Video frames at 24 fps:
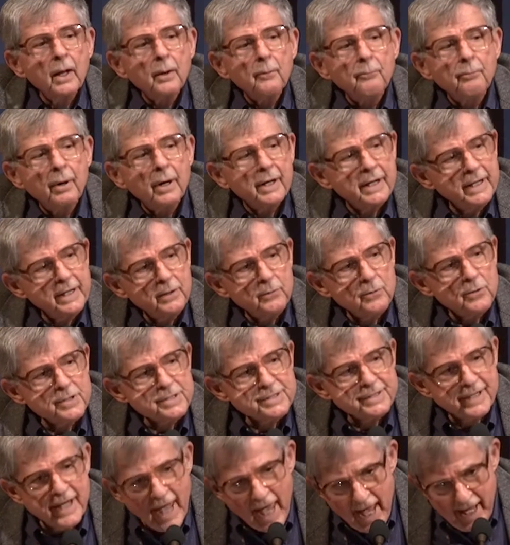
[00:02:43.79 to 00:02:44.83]
but he
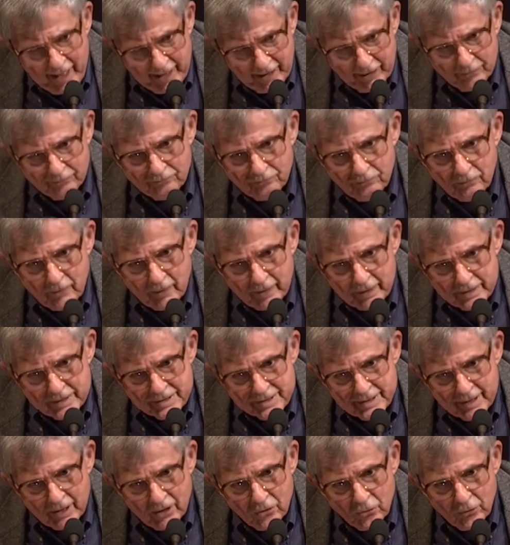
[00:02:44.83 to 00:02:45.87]
was gay,
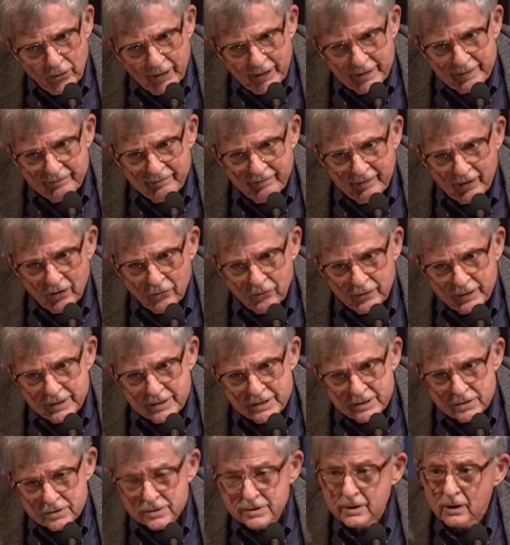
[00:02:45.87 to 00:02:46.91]
so he fell
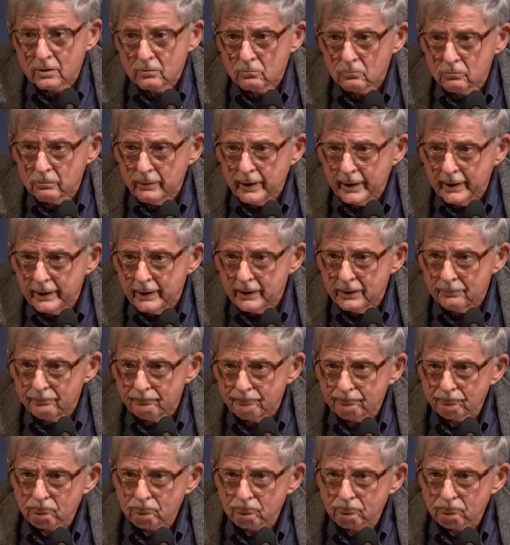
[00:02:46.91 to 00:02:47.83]
into some